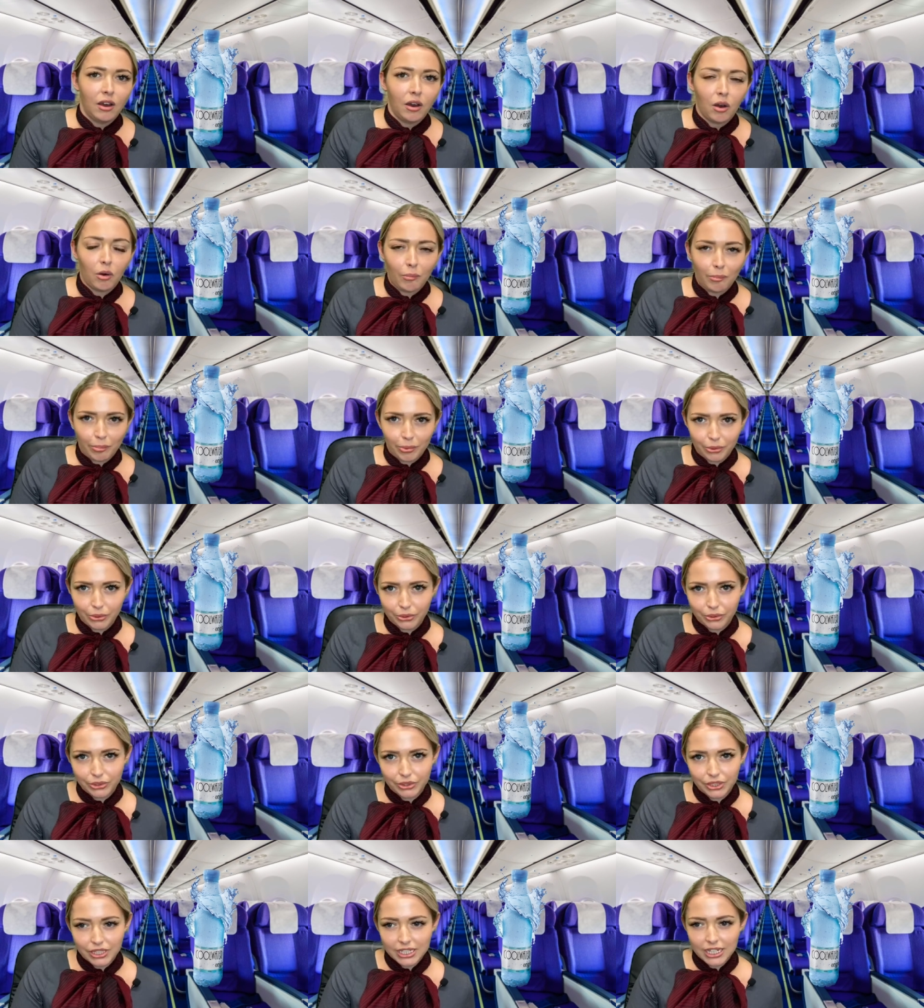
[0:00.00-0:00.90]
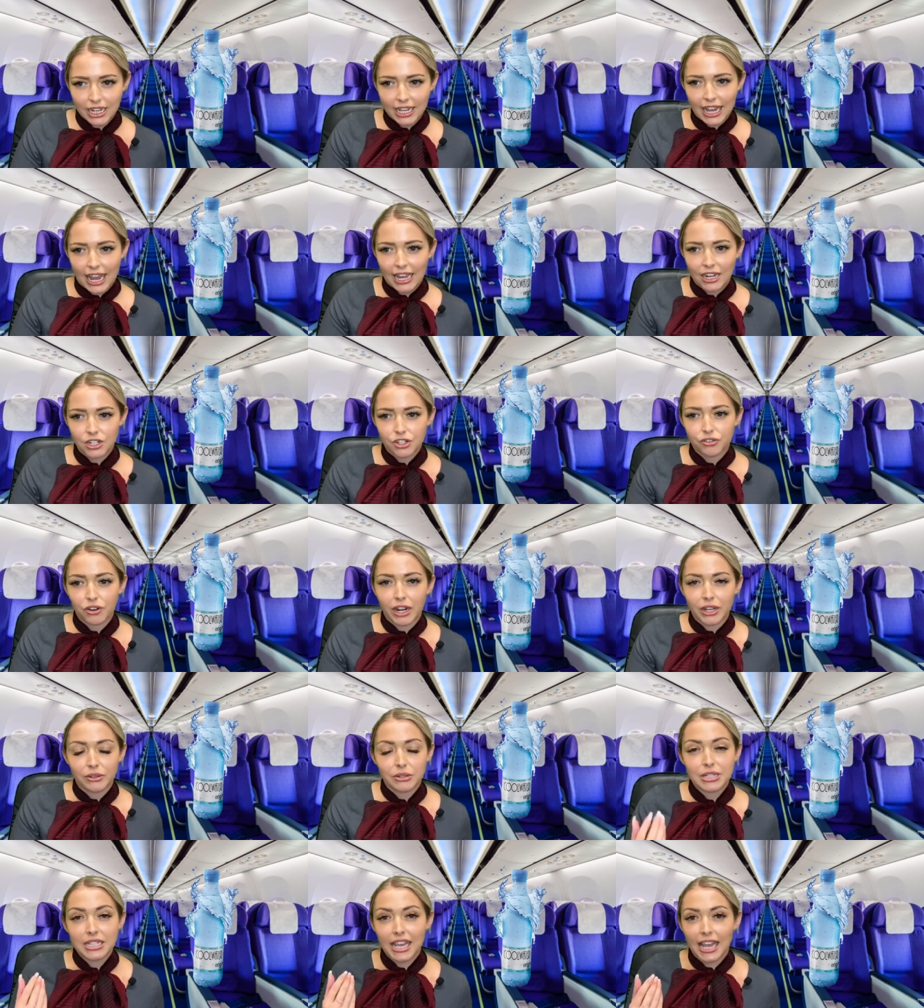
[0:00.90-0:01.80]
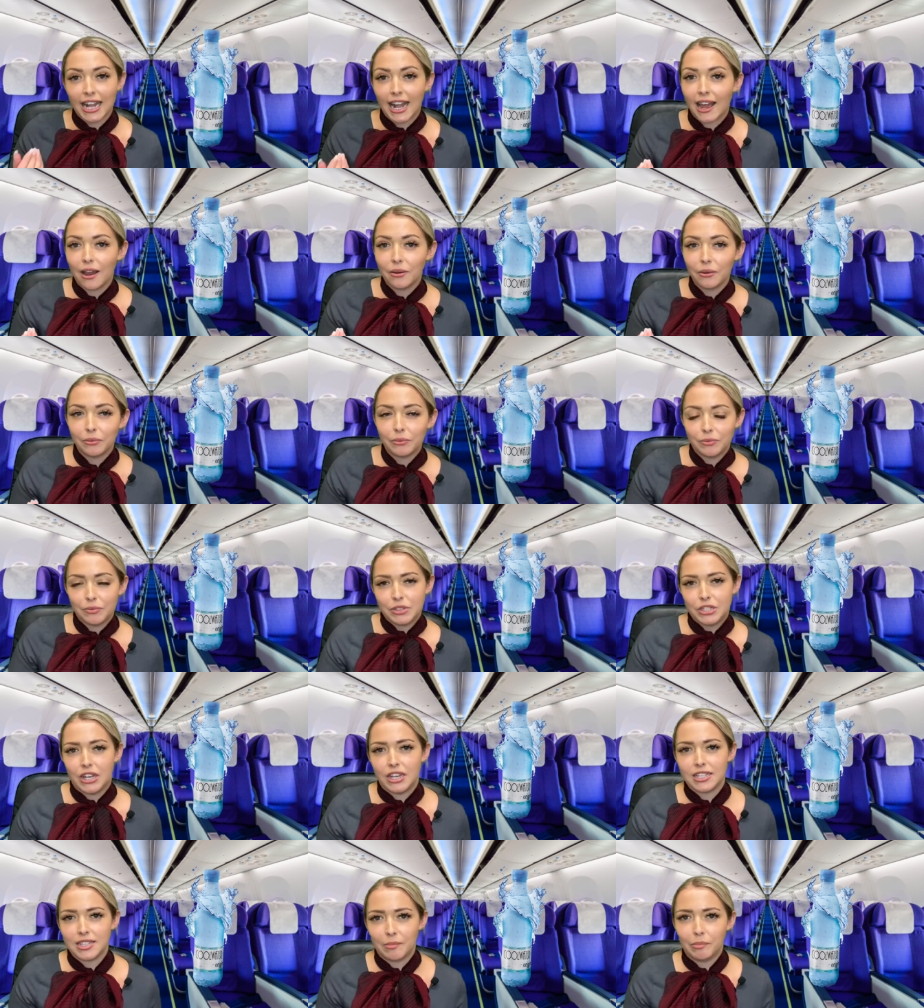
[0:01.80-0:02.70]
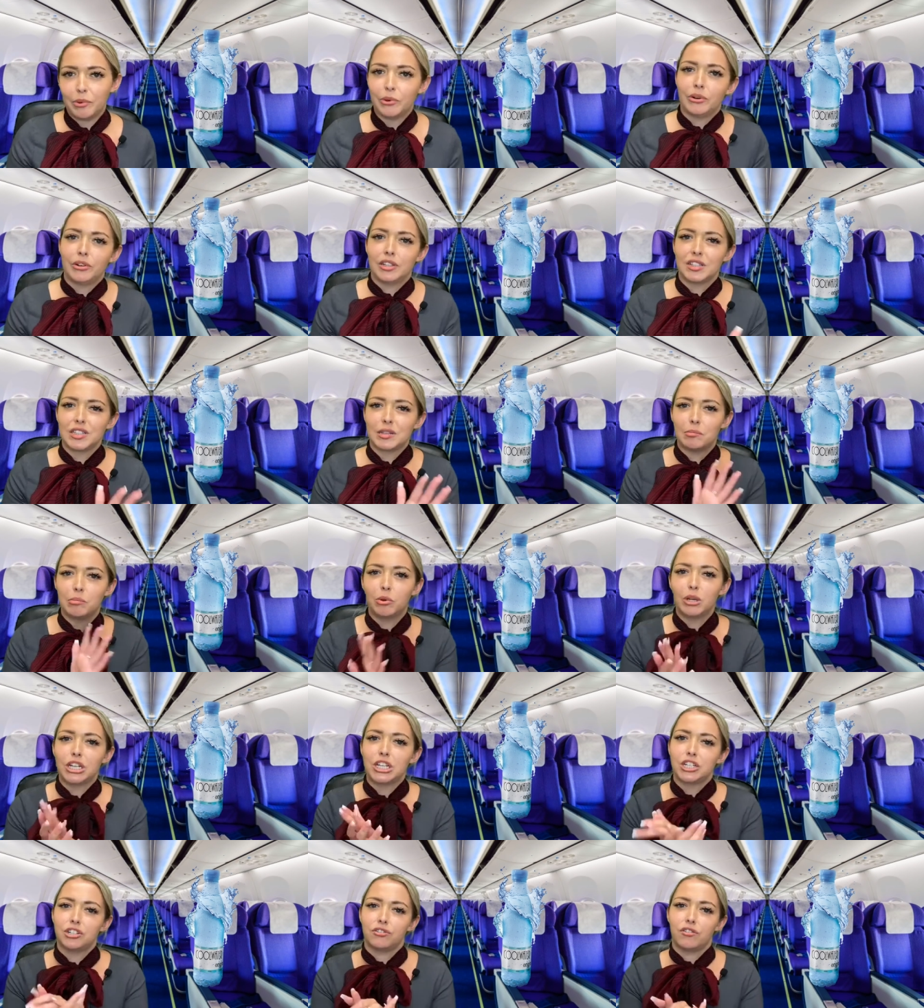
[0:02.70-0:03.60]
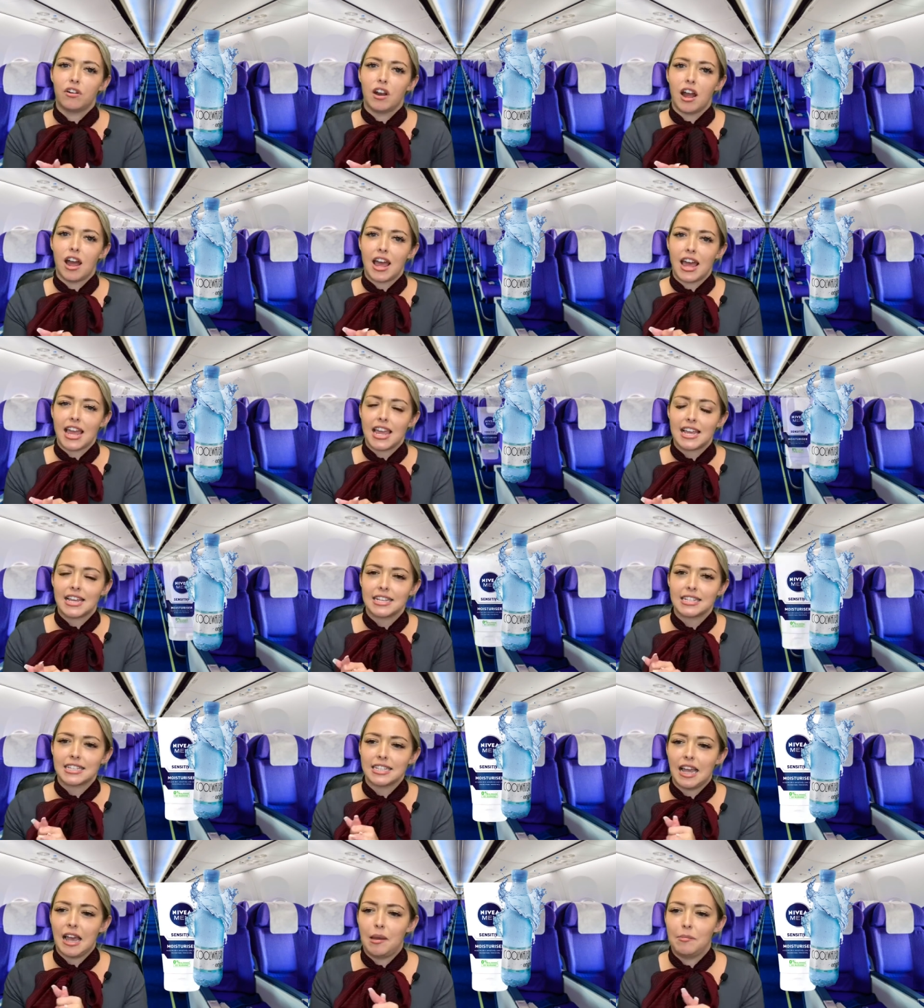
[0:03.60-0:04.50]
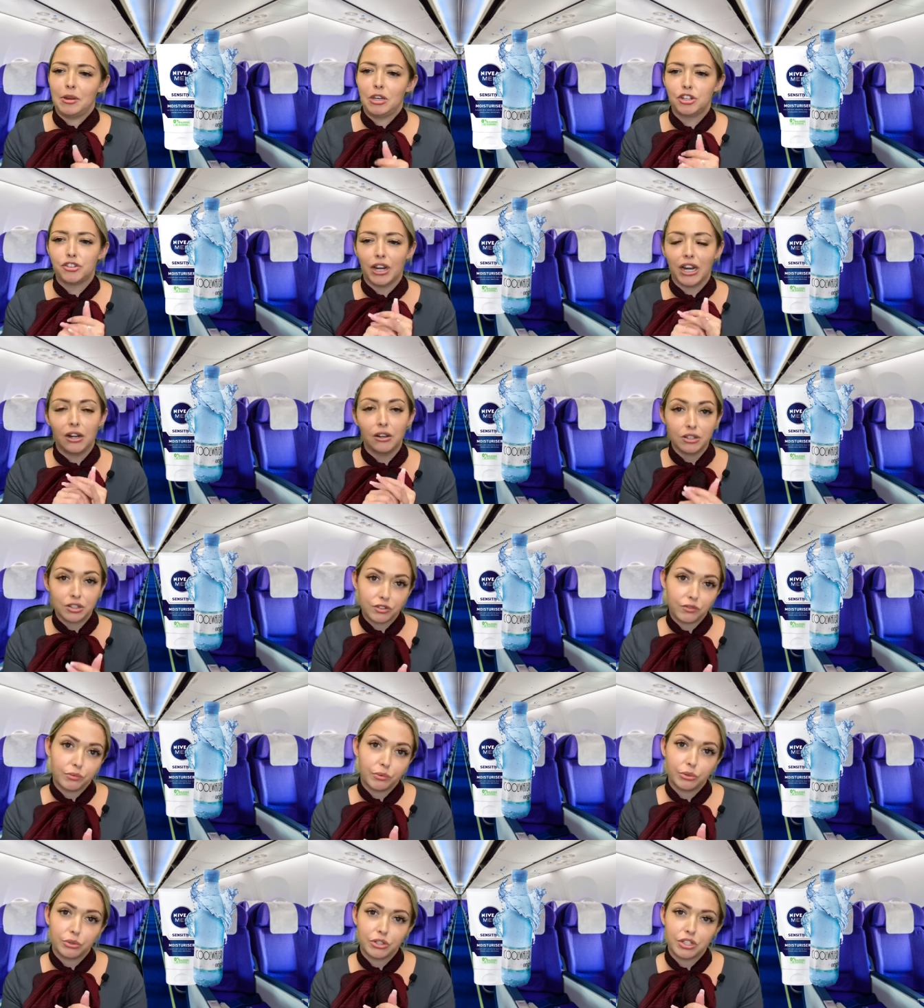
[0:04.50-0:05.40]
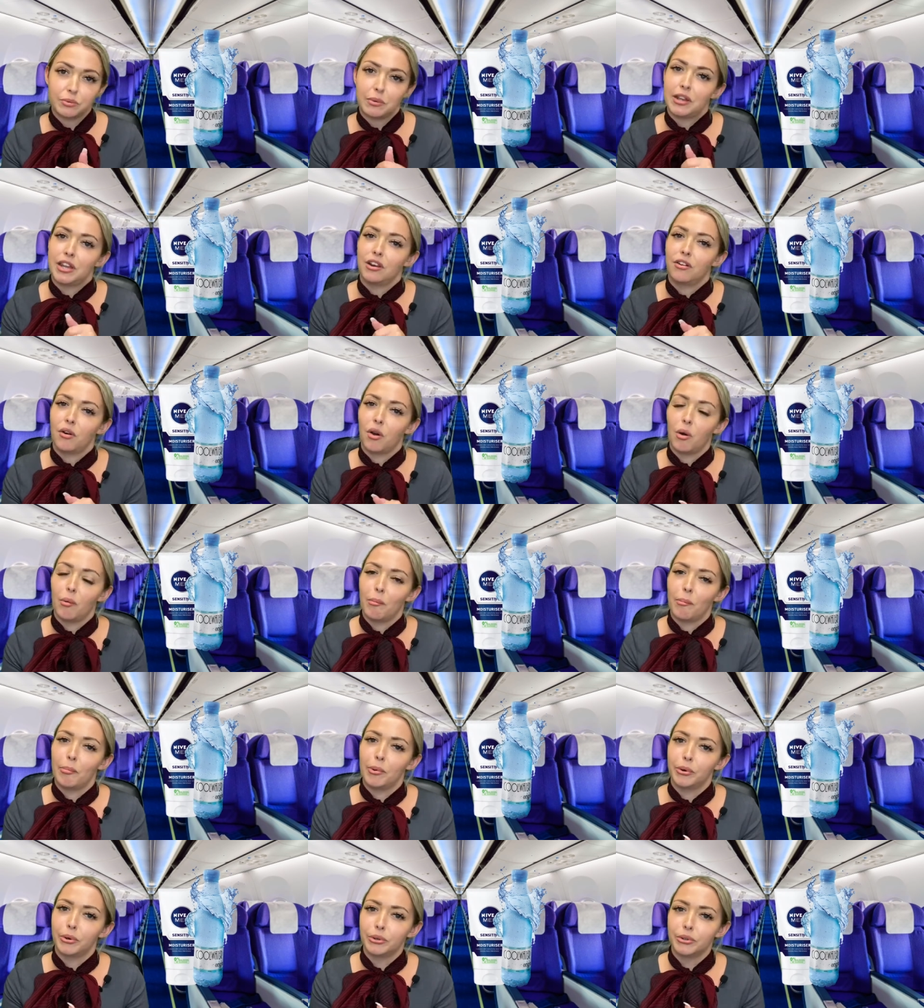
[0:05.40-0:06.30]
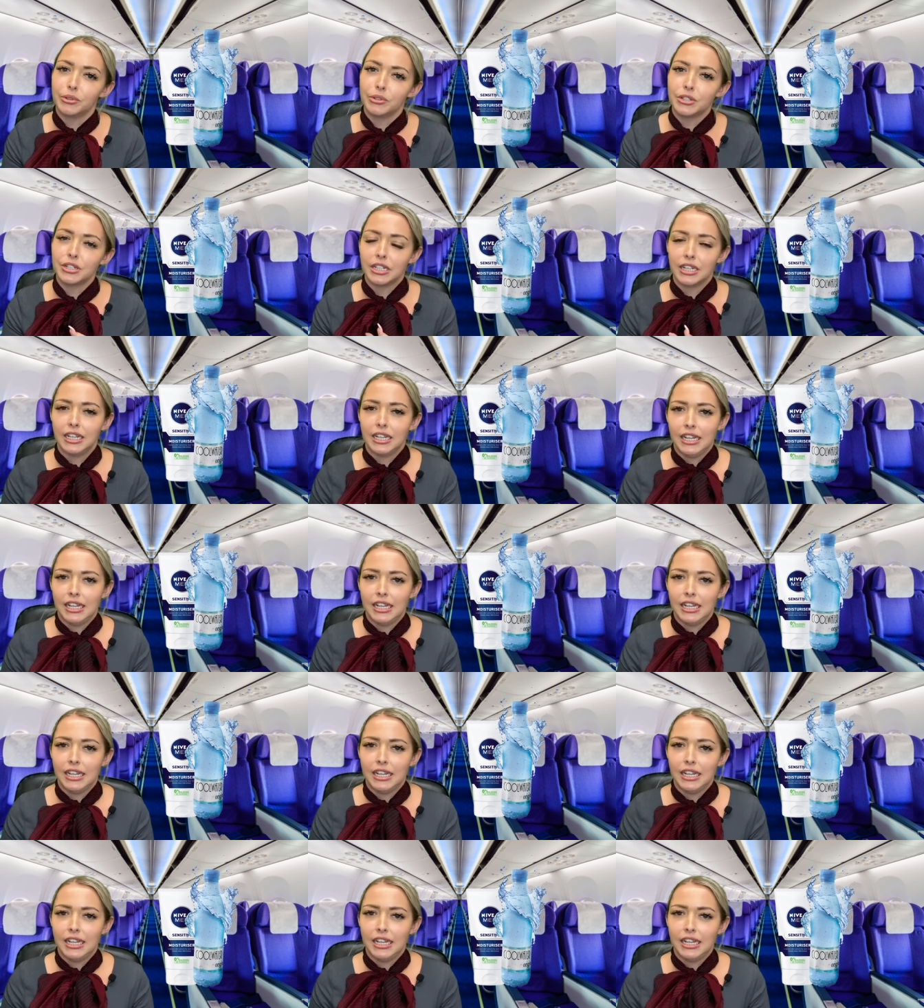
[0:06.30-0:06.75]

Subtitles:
board can dry your skin out, so it's important to moisturise and drink lots of water when you're on board,